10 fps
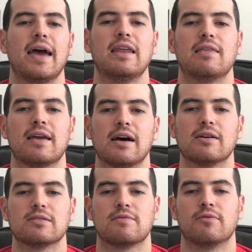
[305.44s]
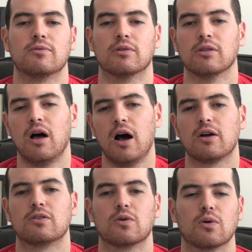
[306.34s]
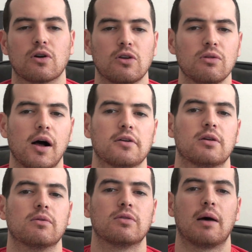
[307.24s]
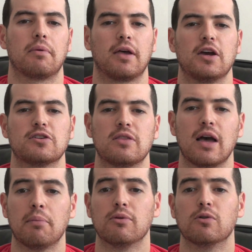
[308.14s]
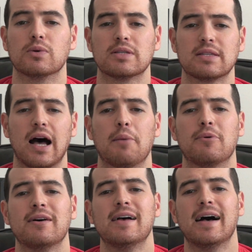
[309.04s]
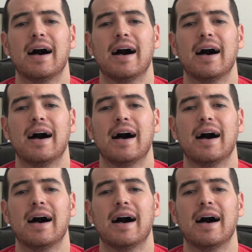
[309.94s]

anything else. If it locked or you locked it into an application, the upload would stop.